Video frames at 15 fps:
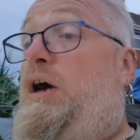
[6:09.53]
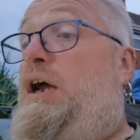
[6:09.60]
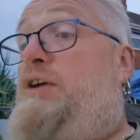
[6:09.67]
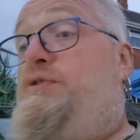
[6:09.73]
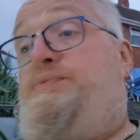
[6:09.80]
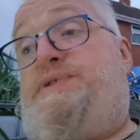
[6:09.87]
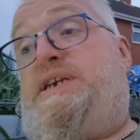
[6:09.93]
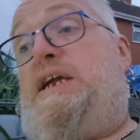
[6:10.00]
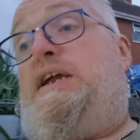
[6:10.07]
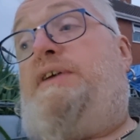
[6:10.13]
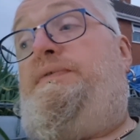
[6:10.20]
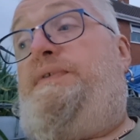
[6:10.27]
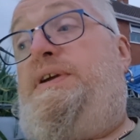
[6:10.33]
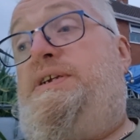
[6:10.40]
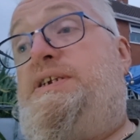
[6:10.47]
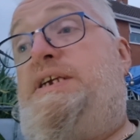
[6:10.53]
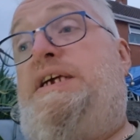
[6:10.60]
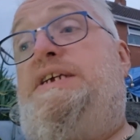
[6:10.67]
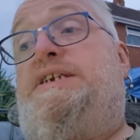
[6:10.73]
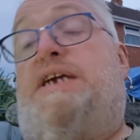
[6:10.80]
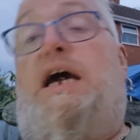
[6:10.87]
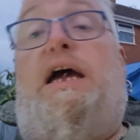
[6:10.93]
100% convinced it
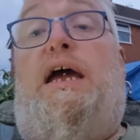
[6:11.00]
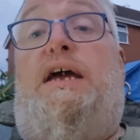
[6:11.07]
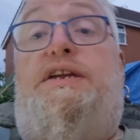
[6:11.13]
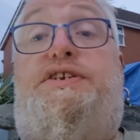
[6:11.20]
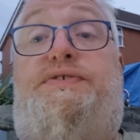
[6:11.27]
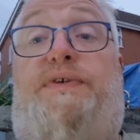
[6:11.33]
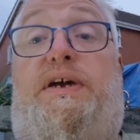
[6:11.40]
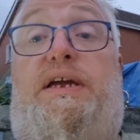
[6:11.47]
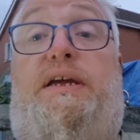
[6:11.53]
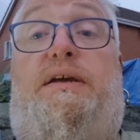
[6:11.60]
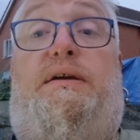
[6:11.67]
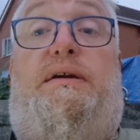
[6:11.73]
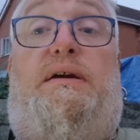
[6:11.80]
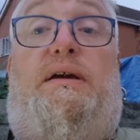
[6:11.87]
is KHV.